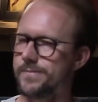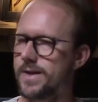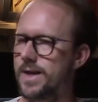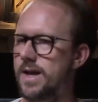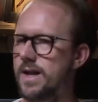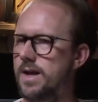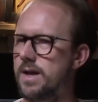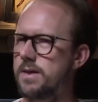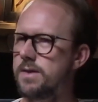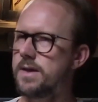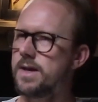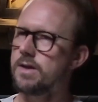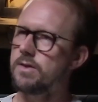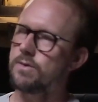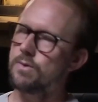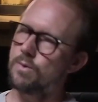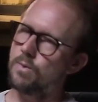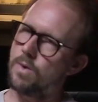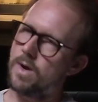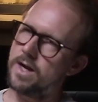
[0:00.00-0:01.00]
And I think
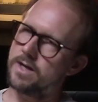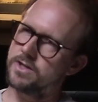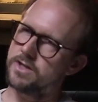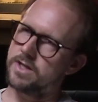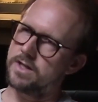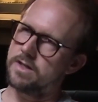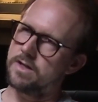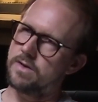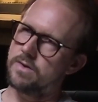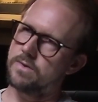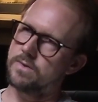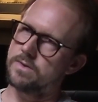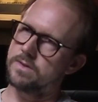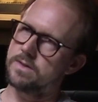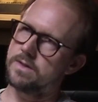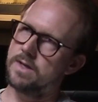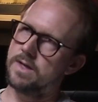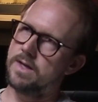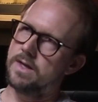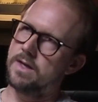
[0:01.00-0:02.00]
through watching those
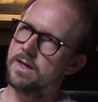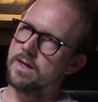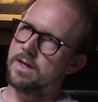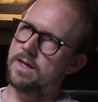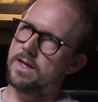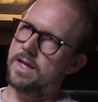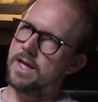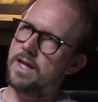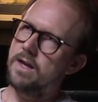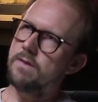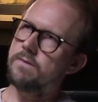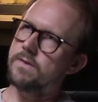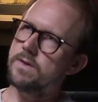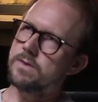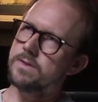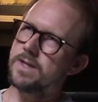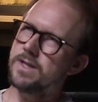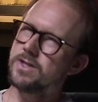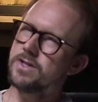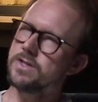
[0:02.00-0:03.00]

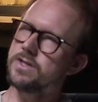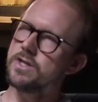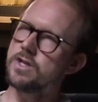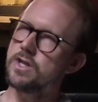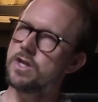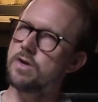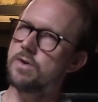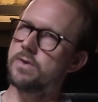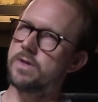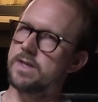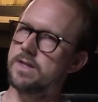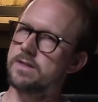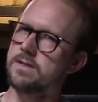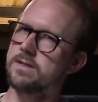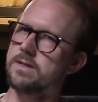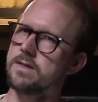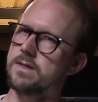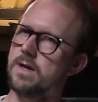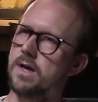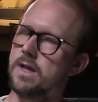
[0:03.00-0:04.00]
interviews, I just
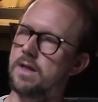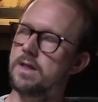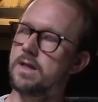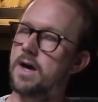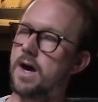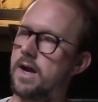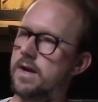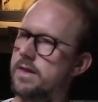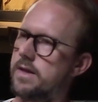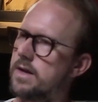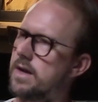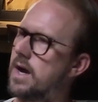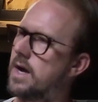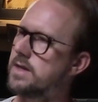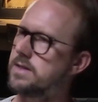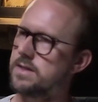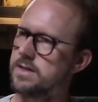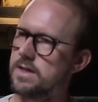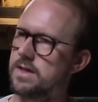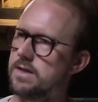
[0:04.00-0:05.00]
noticed a lot of the
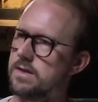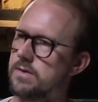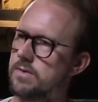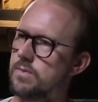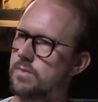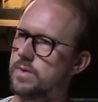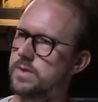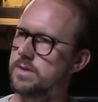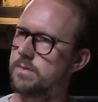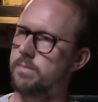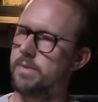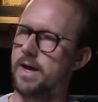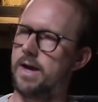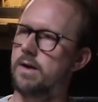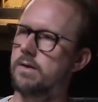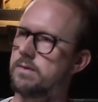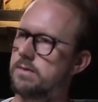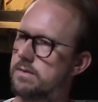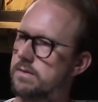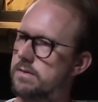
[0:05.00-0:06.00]
content was
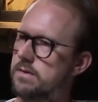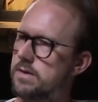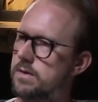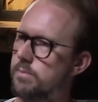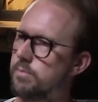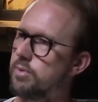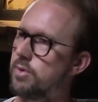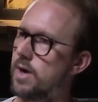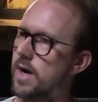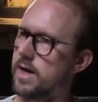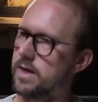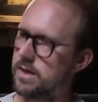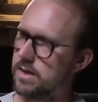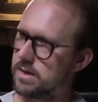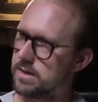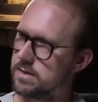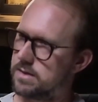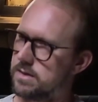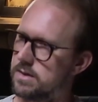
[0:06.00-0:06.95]
about the product